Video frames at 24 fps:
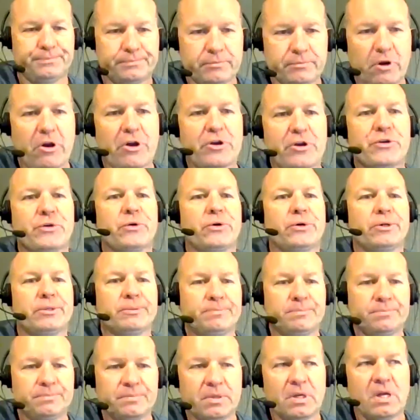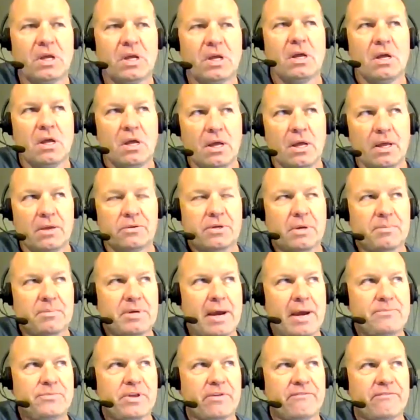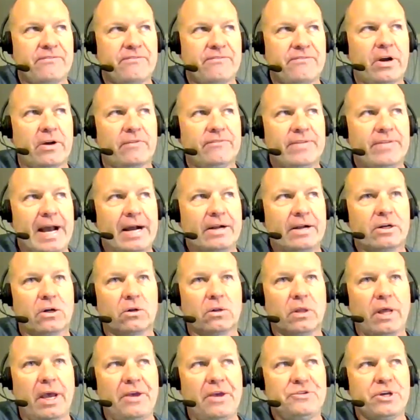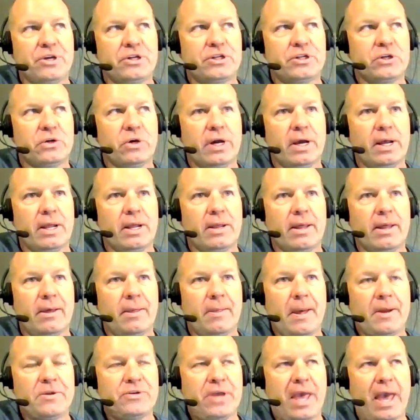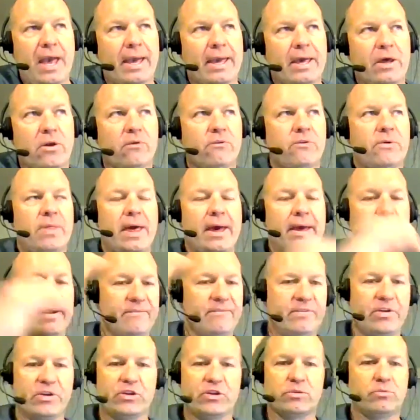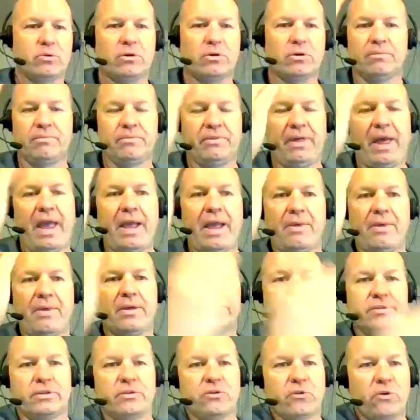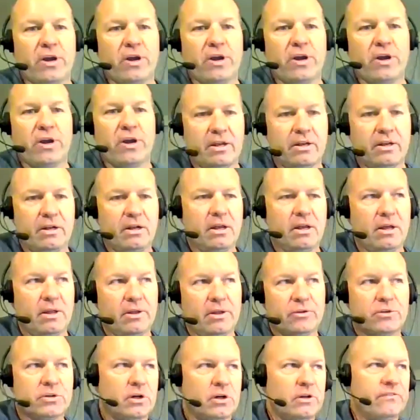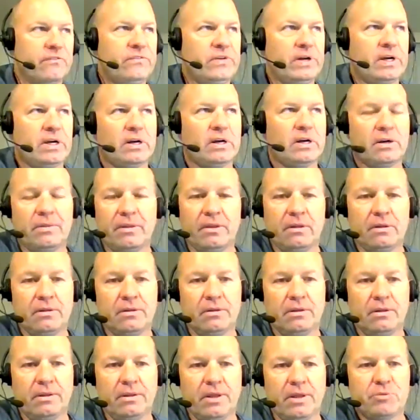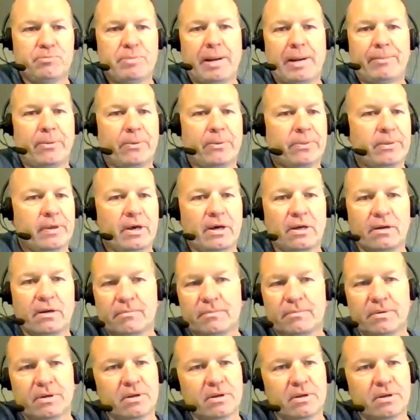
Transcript: Very true. Sometimes the fear factor lays into it, and they just can't get over that invisible thing that's in their head. It's called fear. That's paper thin.